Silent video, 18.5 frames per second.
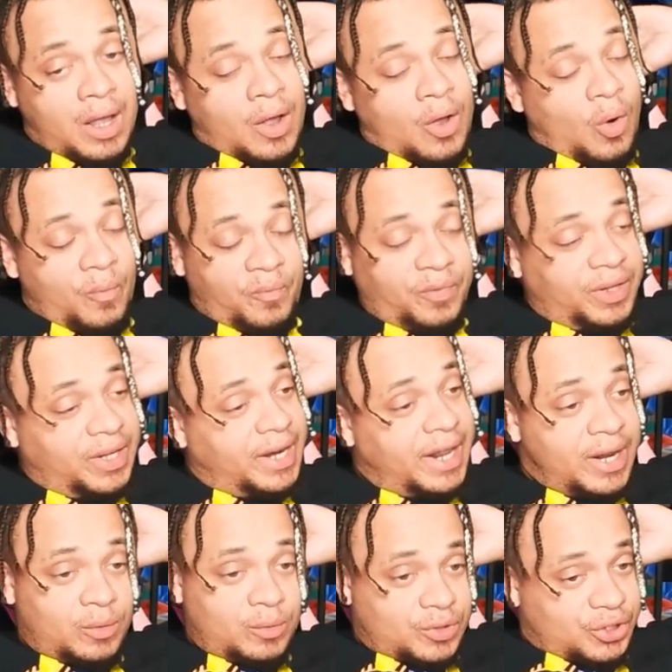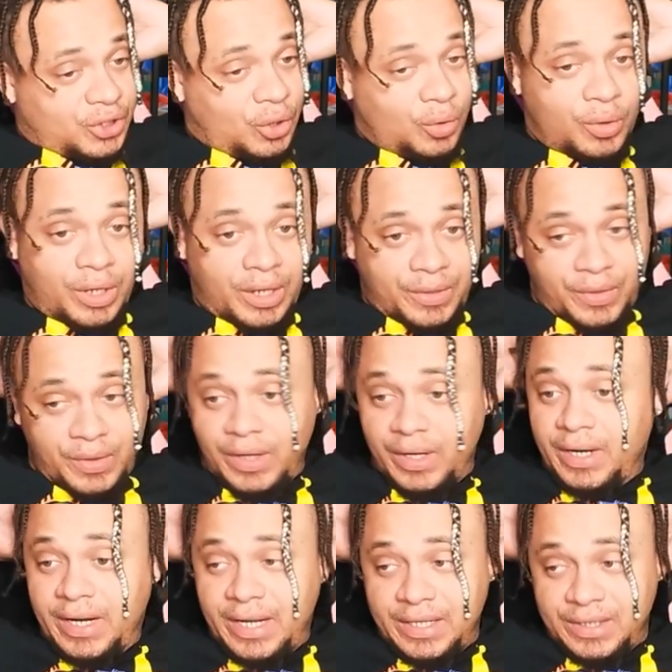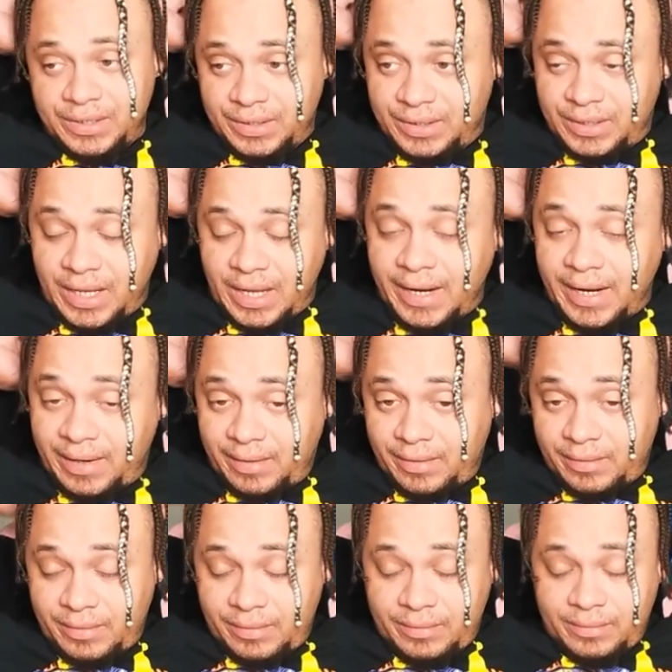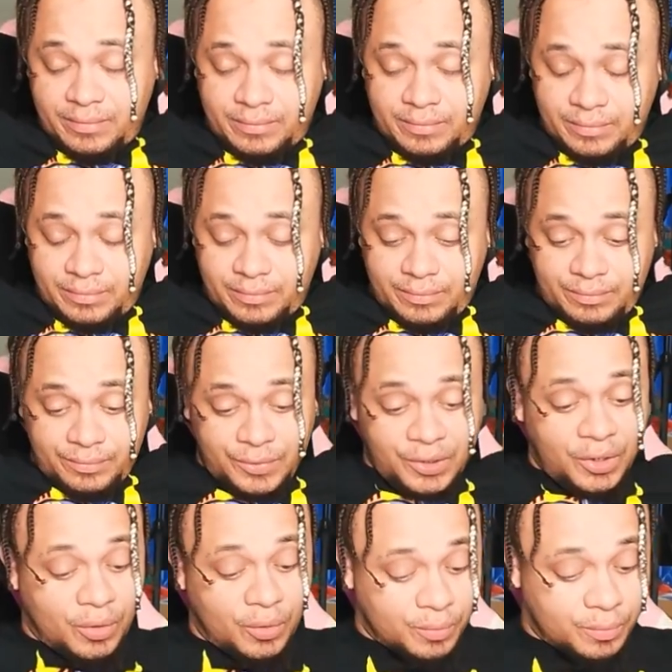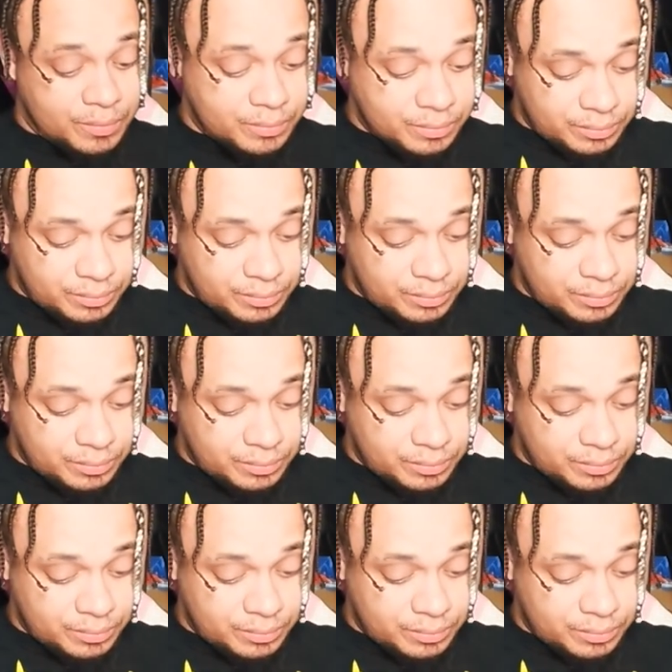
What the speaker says: Hopefully they don't show nothing and they just, like, you know.